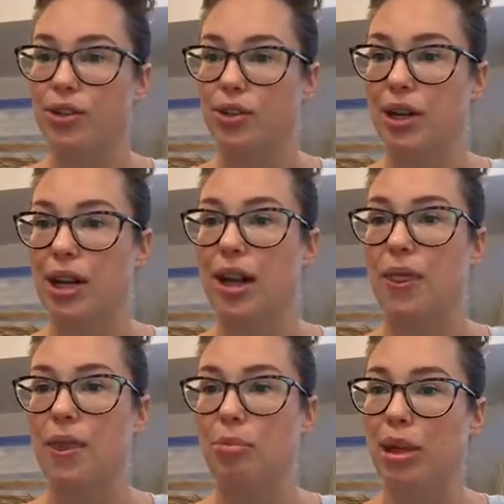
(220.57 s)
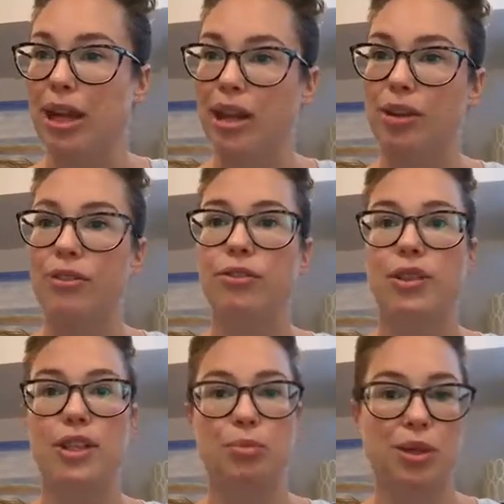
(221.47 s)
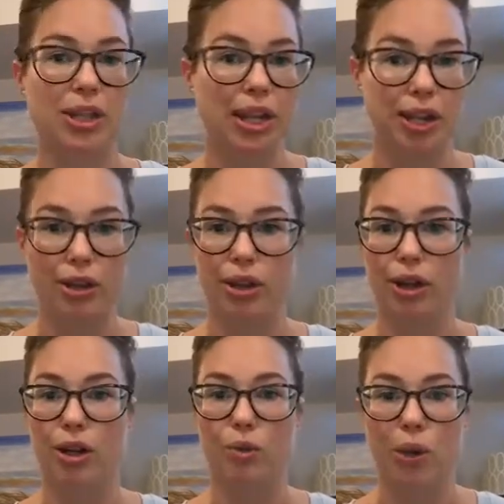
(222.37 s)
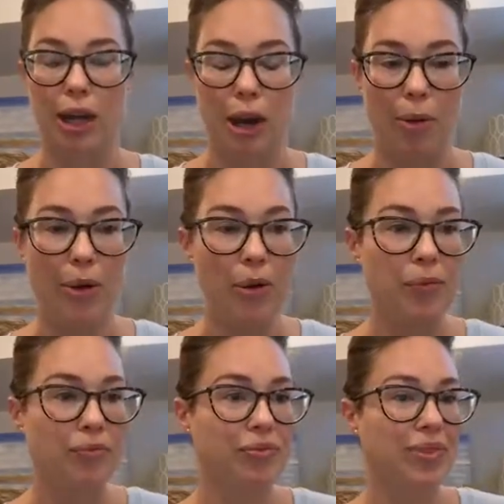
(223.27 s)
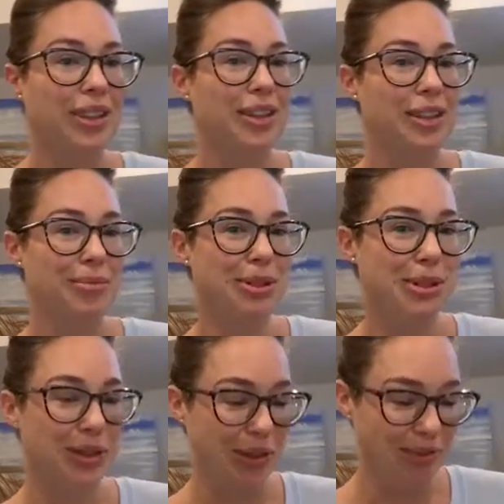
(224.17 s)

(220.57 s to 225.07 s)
during the plan for this particular workout. Number 2,